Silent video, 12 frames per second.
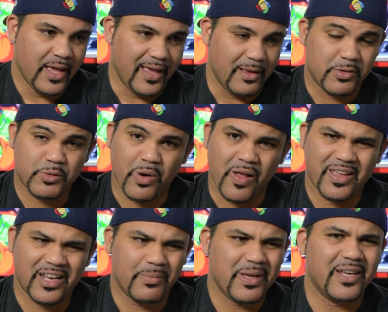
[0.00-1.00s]
It's probably
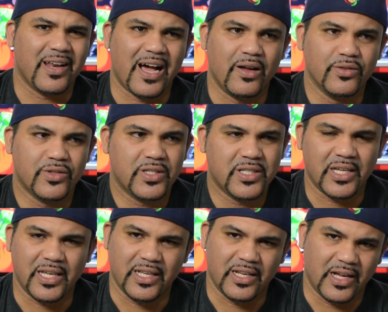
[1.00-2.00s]
gonna be announced
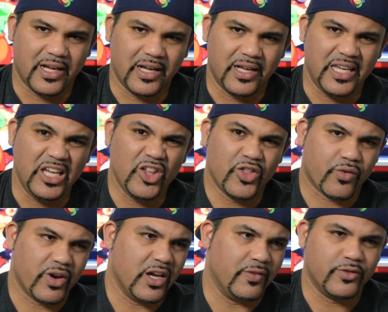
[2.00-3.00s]
in
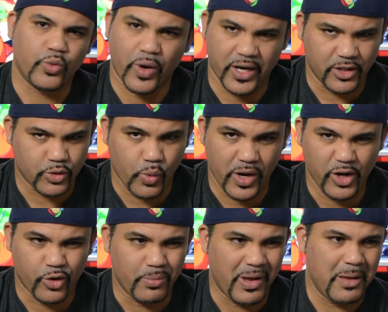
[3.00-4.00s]
E3 of
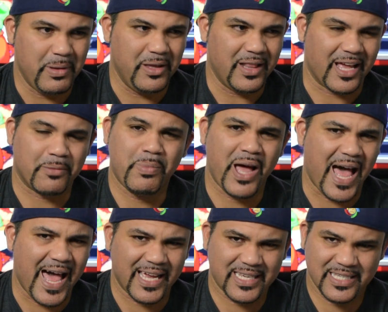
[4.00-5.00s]
2020, or maybe like
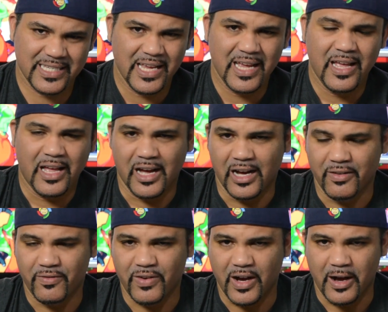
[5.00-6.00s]
PAX
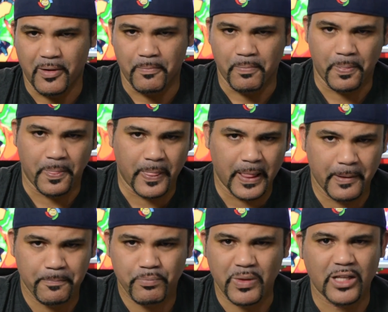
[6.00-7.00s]
of
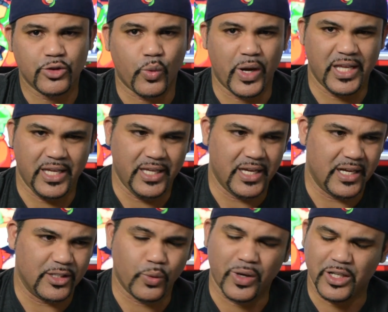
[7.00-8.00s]

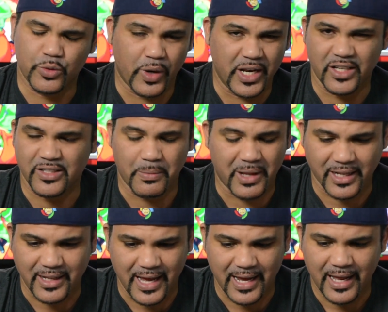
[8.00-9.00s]
2020, something
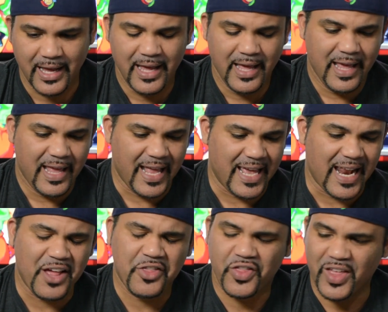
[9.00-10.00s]
like that. And
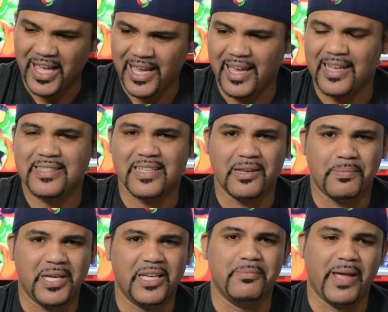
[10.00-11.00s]
I think it's going to
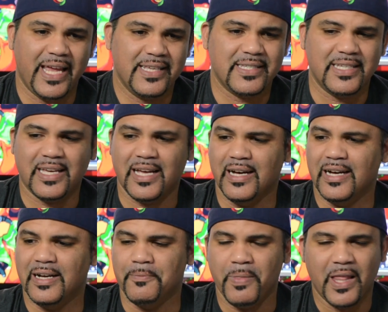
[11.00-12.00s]
be amazing.
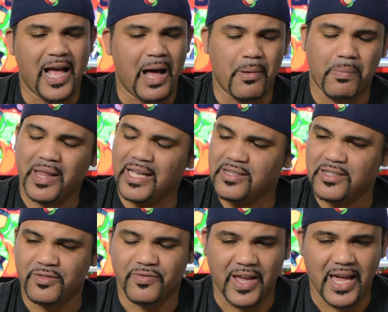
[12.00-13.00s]
I'm a
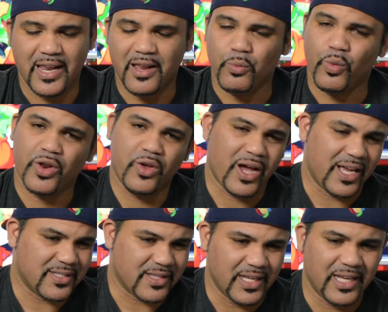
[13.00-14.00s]
PlayStation fan, and what do you
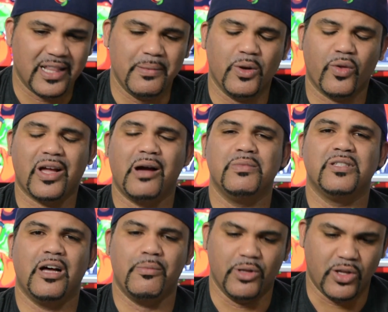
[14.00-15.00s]
guys think? Let me know in the comments
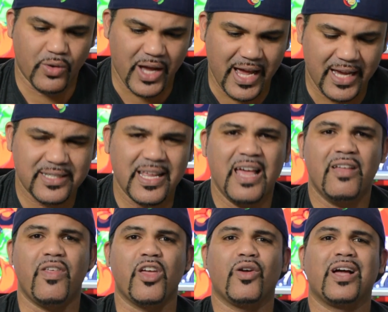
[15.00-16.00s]
down below, guys.
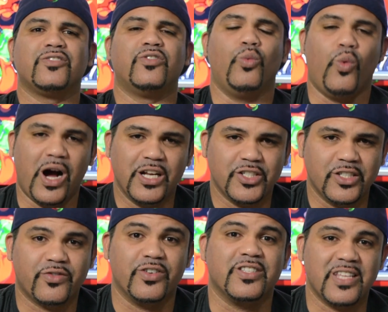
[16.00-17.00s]
Thank you guys for
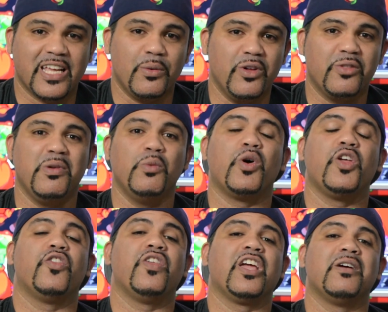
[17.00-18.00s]
watching, for sticking with me. What do
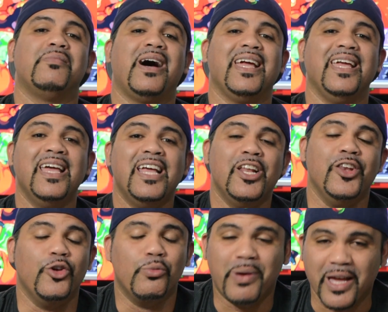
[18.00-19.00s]
you think of my
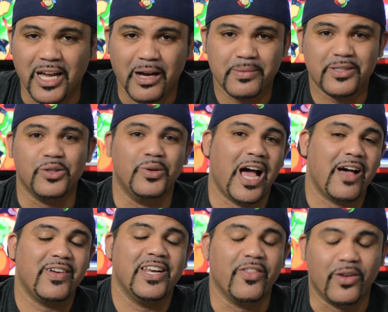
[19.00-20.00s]
new pickups? Do you
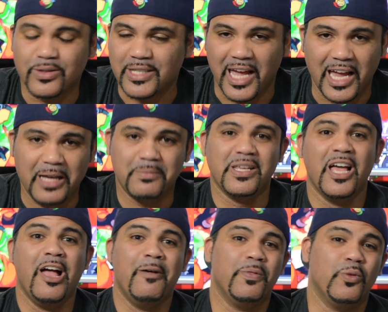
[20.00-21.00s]
have any of those games?
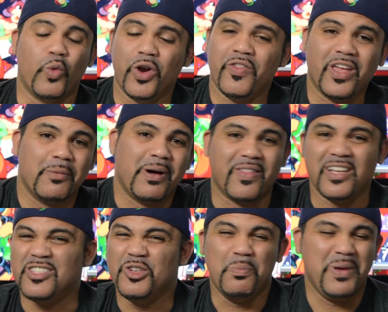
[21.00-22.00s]
What do you think about
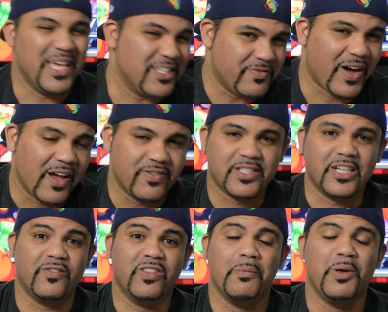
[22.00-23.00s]
this new PS5
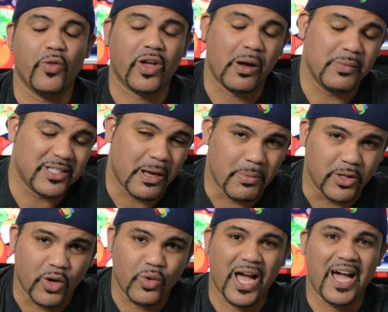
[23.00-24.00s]
stuff? Let me know in the comments down
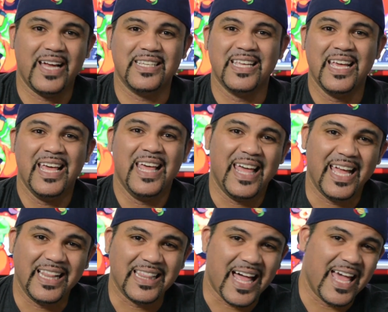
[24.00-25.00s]
below, guys.
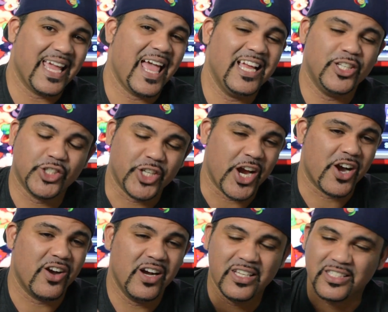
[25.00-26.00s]
Hit like,
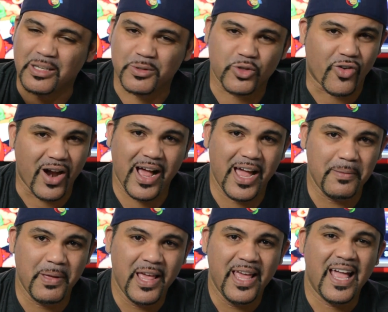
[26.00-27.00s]
share,
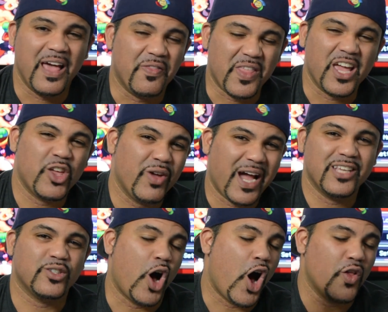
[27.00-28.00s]
subscribe, and thank you
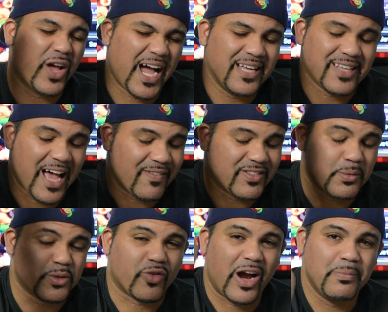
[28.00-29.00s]
guys, all the guys that have
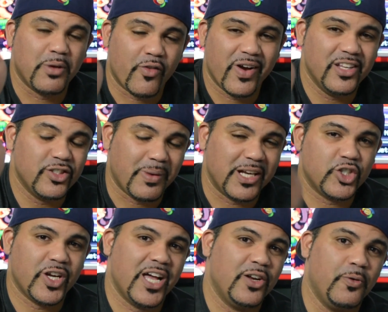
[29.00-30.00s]
subscribed already to my
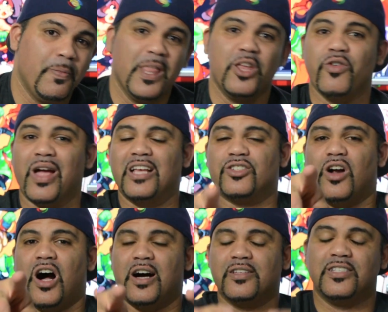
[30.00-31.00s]
channel. You guys are
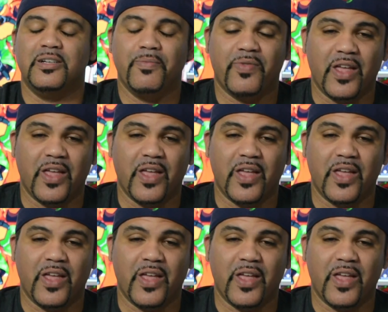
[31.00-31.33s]
awesome.